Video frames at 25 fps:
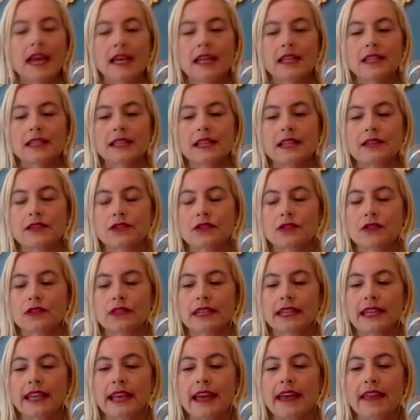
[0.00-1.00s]

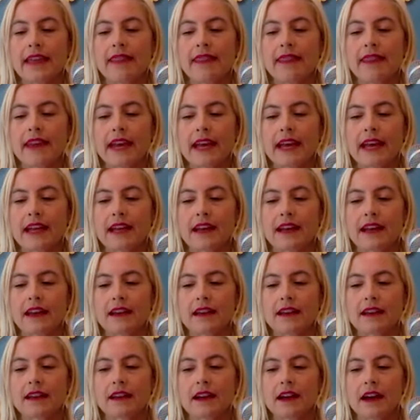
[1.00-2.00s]
sensually. And then
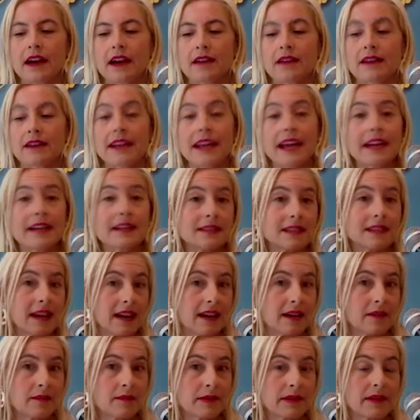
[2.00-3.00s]
uh, next
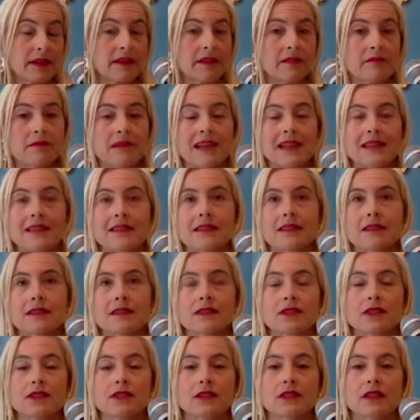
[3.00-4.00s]
up, my
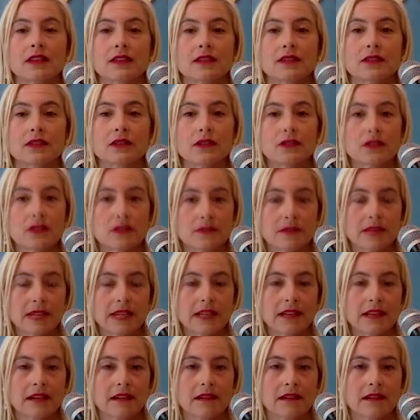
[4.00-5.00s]
sister Celeste
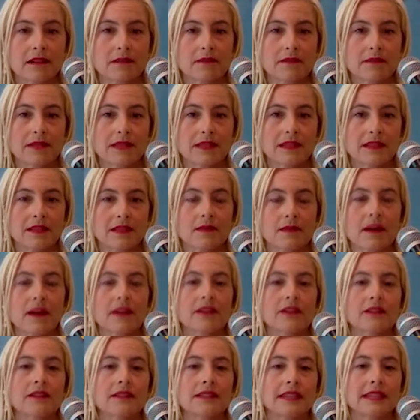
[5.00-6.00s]
Hirschman and her business
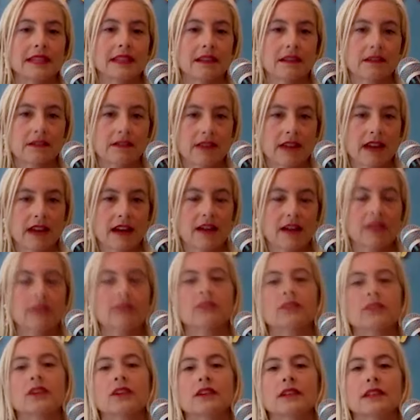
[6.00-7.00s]
partner Danielle Harel
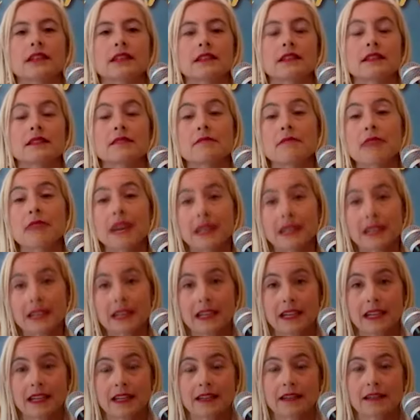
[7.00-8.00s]
started the
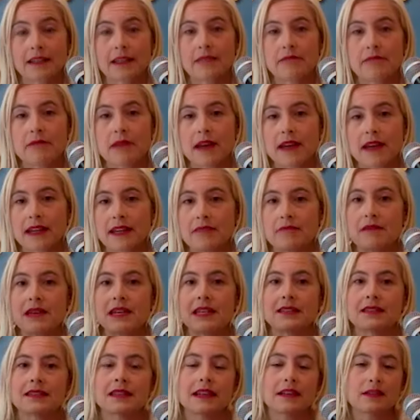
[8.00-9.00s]
Somatica
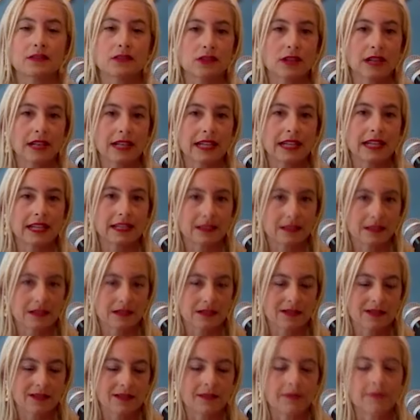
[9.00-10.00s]
Embodiment Sex Training
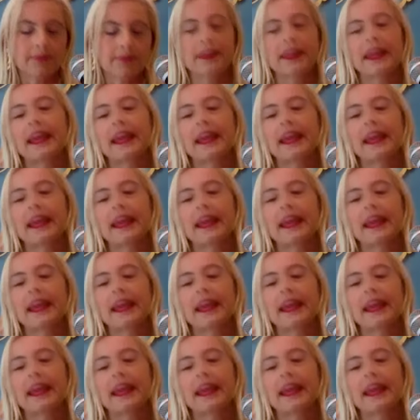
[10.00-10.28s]
Institute.